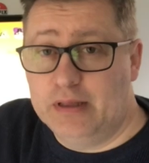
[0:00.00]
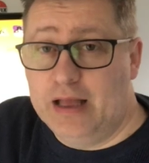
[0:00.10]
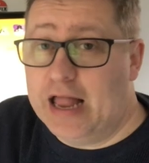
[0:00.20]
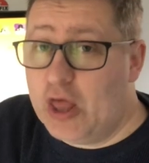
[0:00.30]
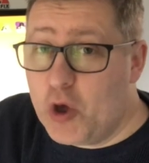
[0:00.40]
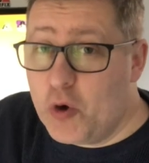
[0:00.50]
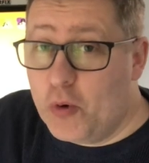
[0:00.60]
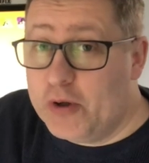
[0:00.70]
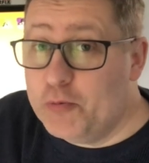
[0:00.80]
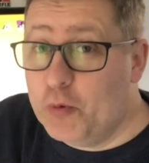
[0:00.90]
Hello
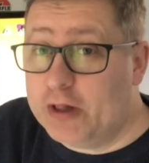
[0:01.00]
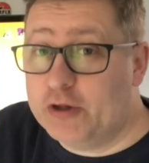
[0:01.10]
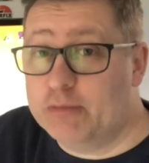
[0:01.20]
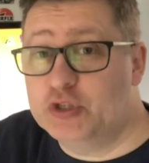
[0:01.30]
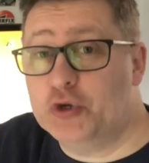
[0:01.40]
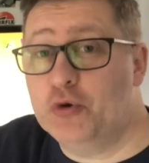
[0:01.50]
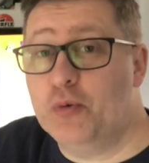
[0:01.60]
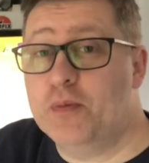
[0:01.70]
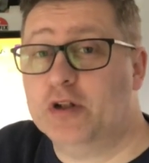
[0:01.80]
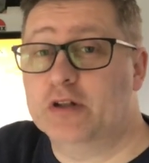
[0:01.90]
and welcome to
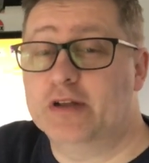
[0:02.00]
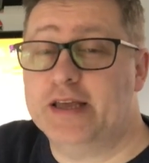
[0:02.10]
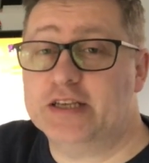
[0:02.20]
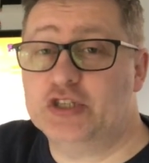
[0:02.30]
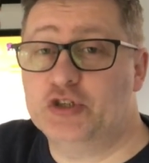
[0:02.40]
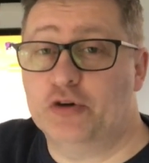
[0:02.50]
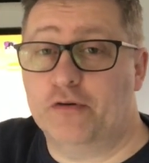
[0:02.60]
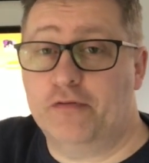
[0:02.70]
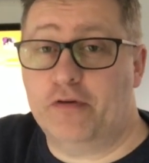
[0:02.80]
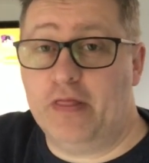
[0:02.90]
Model Kit
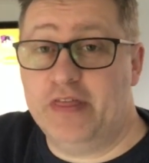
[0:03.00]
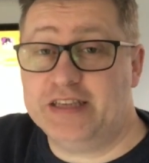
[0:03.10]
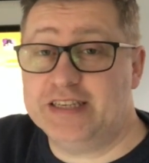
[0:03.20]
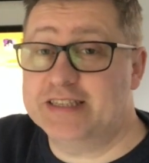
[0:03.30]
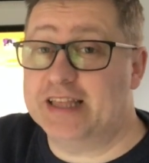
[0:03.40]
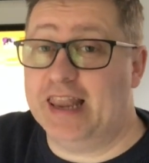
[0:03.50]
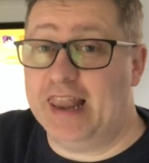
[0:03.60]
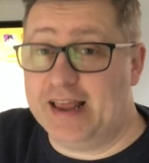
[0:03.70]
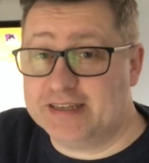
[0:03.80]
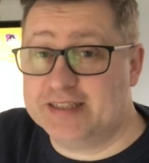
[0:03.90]
Stuff. This is the
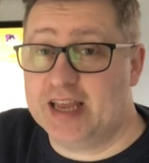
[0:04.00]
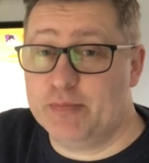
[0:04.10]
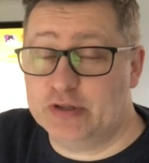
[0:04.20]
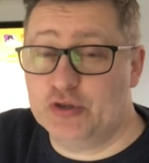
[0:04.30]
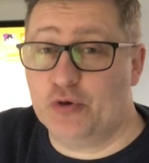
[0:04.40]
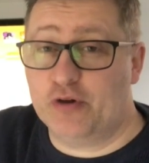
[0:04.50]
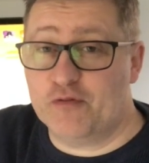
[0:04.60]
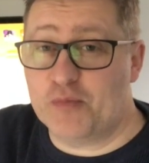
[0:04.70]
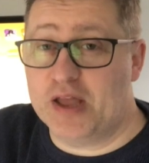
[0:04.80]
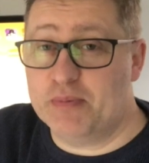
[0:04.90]
last table talk of
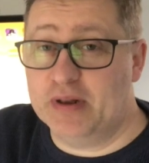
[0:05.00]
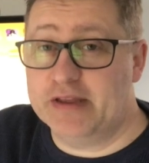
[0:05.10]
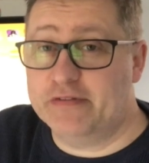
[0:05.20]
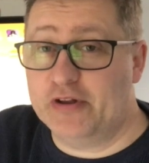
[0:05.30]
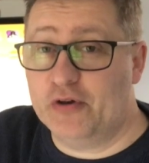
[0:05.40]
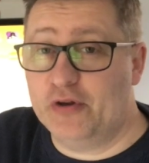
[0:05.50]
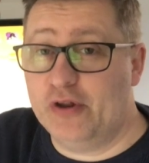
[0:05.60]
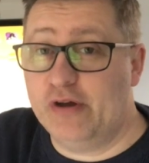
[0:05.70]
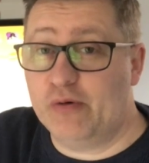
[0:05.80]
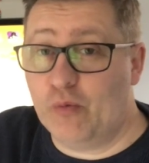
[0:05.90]
May, believe it or
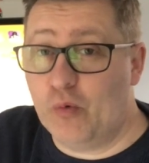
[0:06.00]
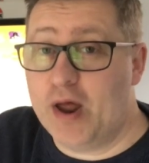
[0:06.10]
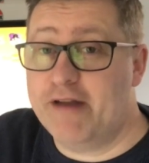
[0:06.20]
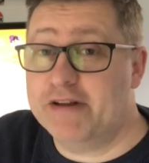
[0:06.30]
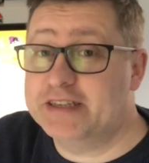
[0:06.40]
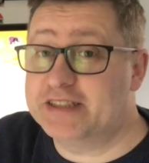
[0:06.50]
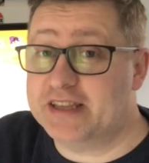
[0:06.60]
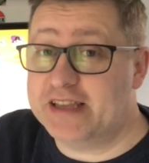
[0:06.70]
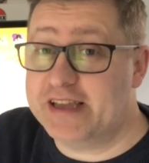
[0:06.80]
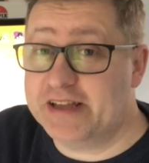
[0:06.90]
not. Where is the
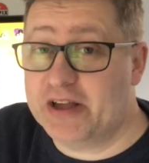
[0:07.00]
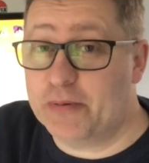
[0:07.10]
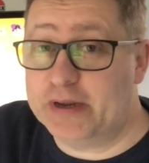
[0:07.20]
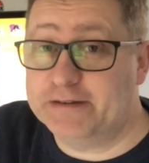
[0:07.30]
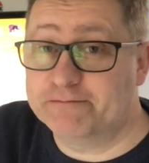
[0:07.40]
year going?